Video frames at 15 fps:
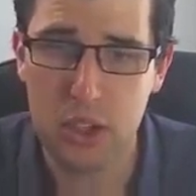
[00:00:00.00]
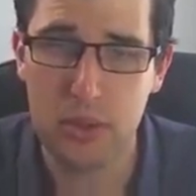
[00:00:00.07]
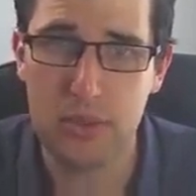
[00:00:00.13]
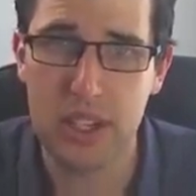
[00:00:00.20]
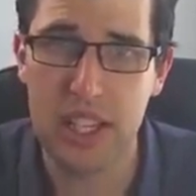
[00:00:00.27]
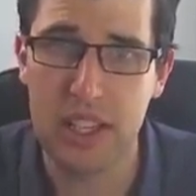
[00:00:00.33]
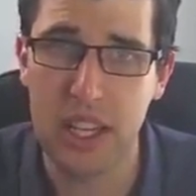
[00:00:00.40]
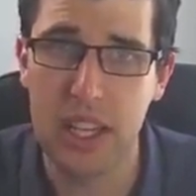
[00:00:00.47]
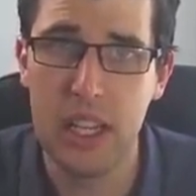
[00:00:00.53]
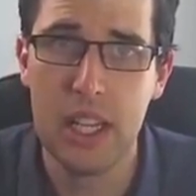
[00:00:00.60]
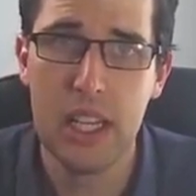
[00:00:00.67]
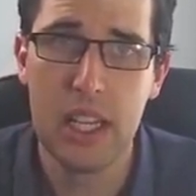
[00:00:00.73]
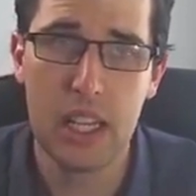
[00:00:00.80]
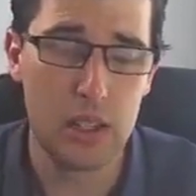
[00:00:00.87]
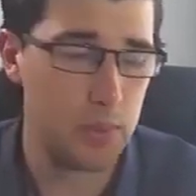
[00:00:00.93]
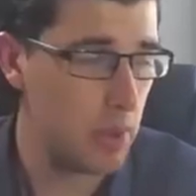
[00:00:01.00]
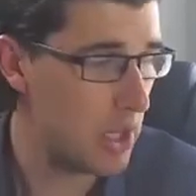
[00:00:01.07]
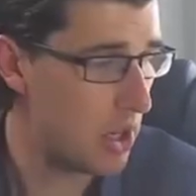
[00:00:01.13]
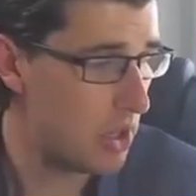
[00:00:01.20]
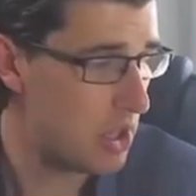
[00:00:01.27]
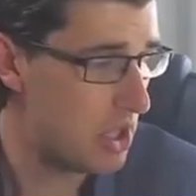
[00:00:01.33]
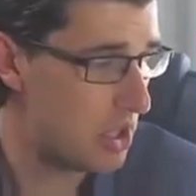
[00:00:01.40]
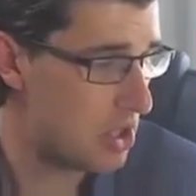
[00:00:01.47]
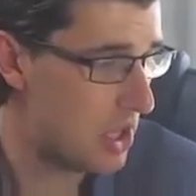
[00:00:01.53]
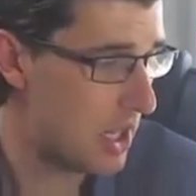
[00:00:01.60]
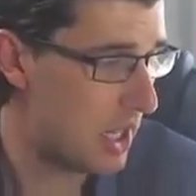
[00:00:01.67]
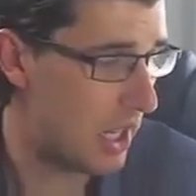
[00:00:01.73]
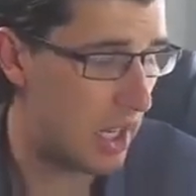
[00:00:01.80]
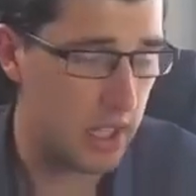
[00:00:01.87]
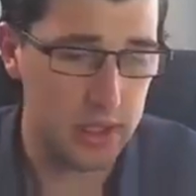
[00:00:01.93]
Don't forget that. If we go to your
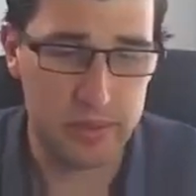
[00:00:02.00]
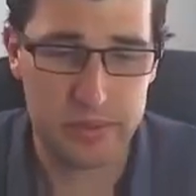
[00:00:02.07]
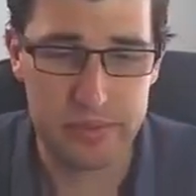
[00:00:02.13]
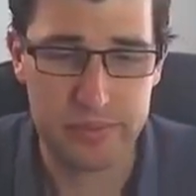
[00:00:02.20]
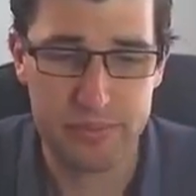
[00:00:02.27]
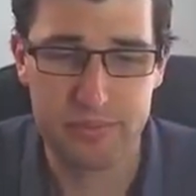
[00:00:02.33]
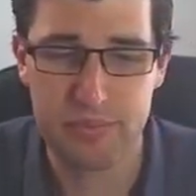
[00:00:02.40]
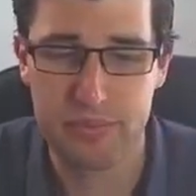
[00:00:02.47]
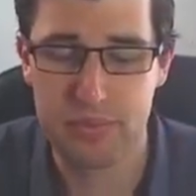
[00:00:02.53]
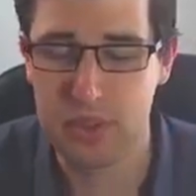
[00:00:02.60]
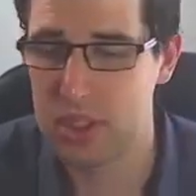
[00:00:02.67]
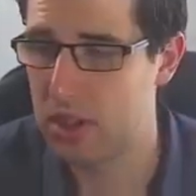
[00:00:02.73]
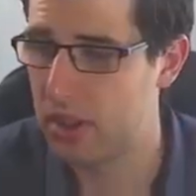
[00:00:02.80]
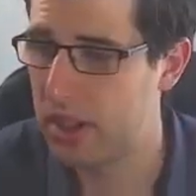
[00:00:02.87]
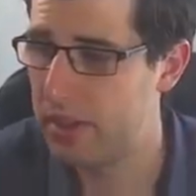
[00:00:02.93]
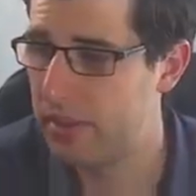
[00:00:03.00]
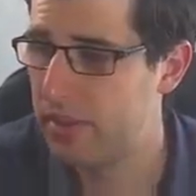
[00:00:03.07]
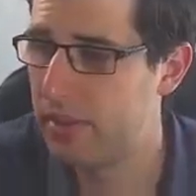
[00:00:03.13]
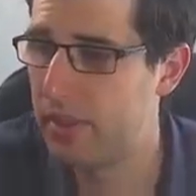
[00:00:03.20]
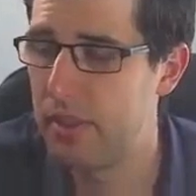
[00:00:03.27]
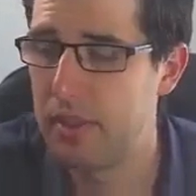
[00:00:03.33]
checkout, sorry.